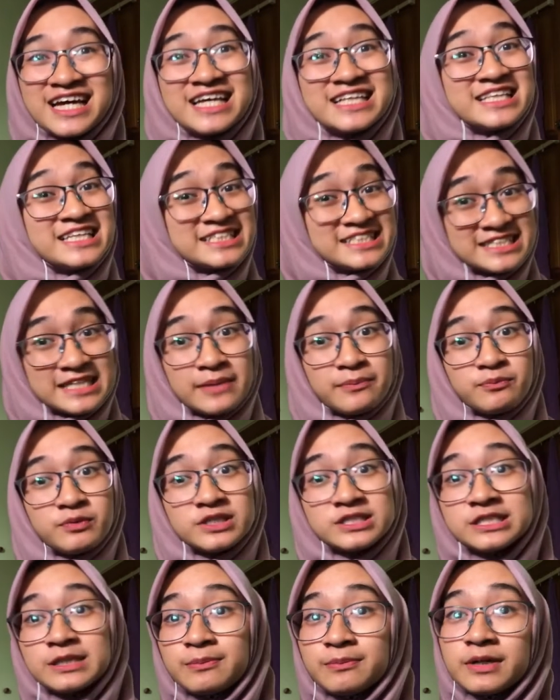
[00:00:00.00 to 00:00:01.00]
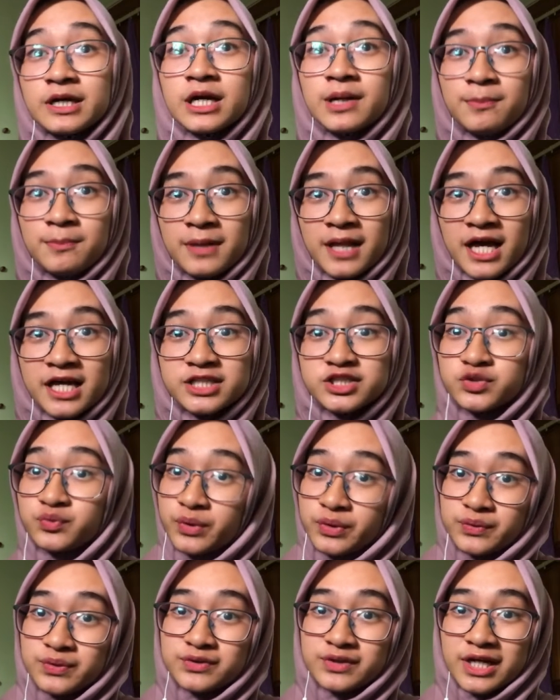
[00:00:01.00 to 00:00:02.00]
The same principle applies
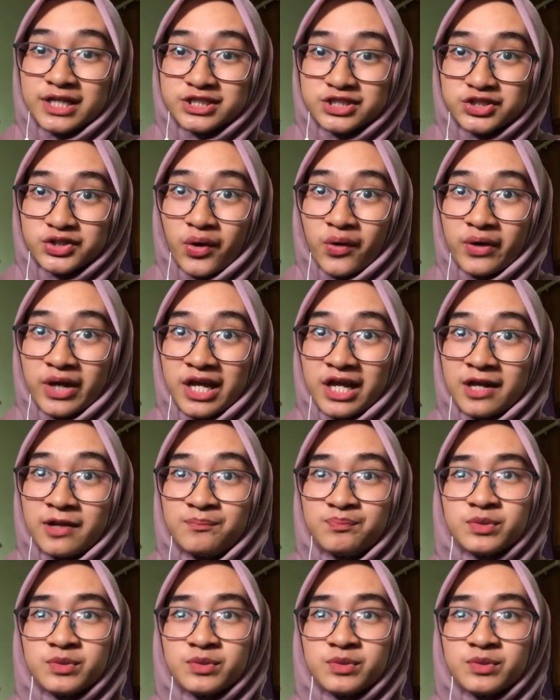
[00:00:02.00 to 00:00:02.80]
when we write story.